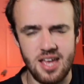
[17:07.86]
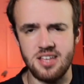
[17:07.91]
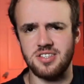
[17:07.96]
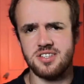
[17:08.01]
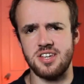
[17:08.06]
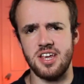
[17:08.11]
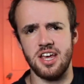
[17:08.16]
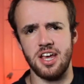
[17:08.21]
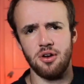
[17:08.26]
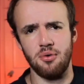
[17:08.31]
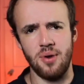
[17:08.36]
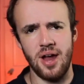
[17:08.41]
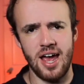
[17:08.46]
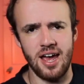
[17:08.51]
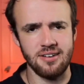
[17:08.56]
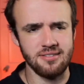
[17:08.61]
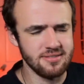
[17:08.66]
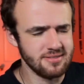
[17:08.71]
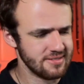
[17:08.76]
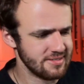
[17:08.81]
I'll see you
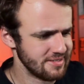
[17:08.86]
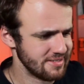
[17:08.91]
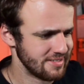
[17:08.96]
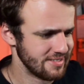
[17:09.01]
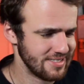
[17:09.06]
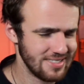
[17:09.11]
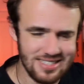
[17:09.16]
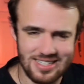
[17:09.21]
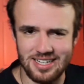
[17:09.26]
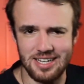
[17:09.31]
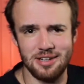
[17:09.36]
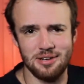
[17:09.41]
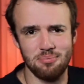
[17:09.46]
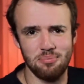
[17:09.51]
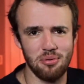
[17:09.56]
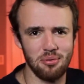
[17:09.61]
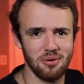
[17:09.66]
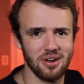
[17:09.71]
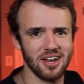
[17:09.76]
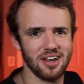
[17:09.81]
around. I need a
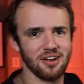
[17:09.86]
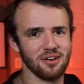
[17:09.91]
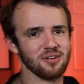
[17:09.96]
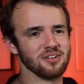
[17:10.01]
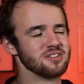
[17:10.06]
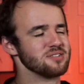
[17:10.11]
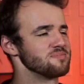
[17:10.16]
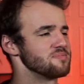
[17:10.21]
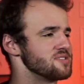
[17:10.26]
burrito or